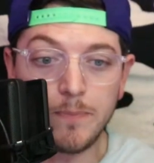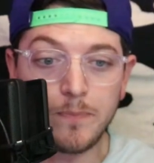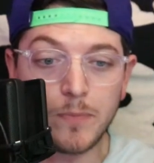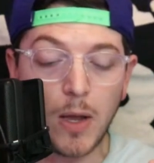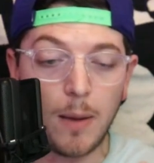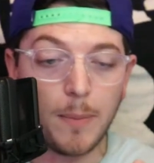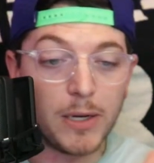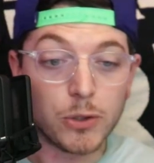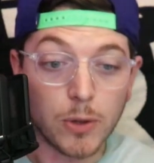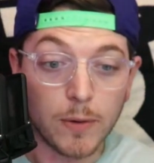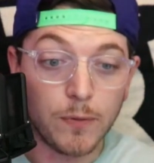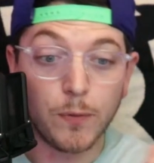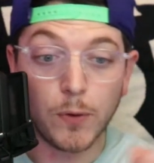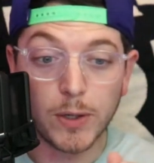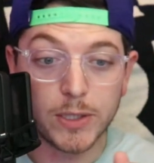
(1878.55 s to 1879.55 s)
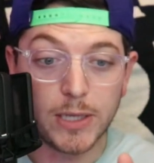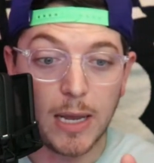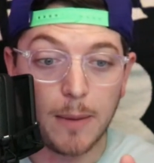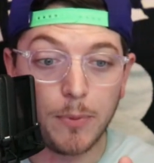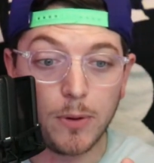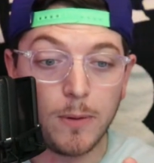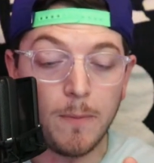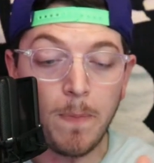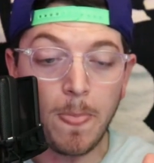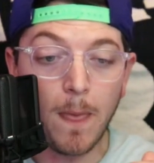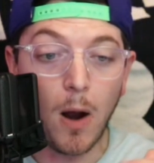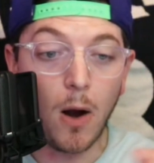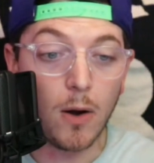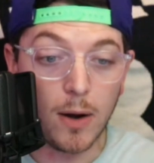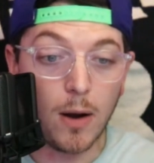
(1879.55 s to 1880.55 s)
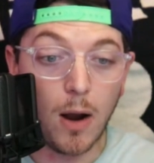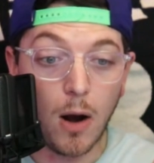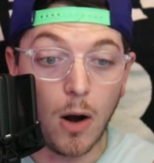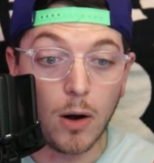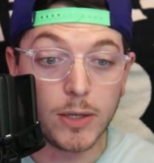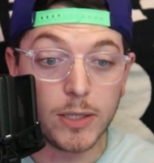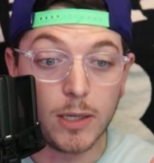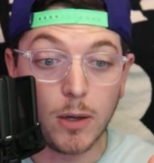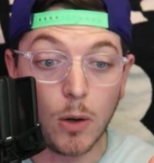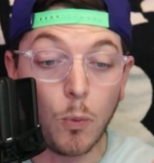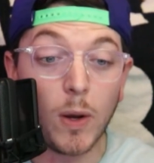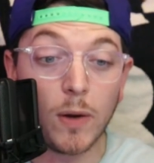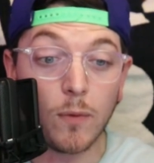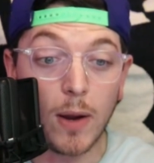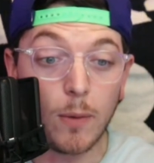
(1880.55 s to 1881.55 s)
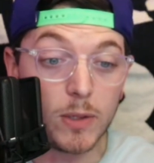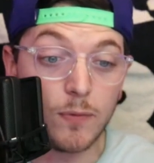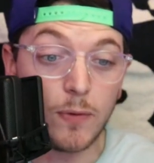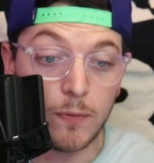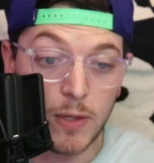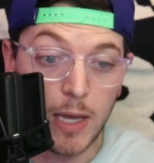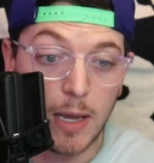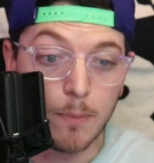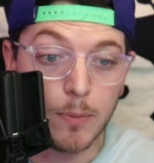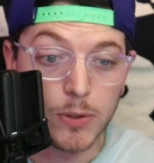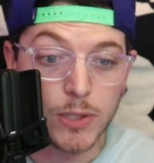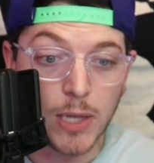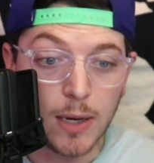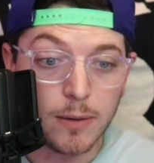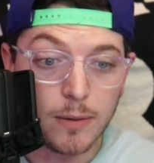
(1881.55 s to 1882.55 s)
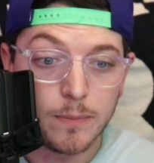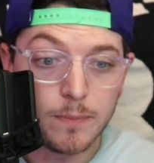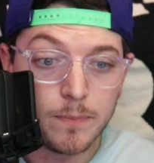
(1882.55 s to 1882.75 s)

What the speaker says: At Drift, for example, our win rate was 58%.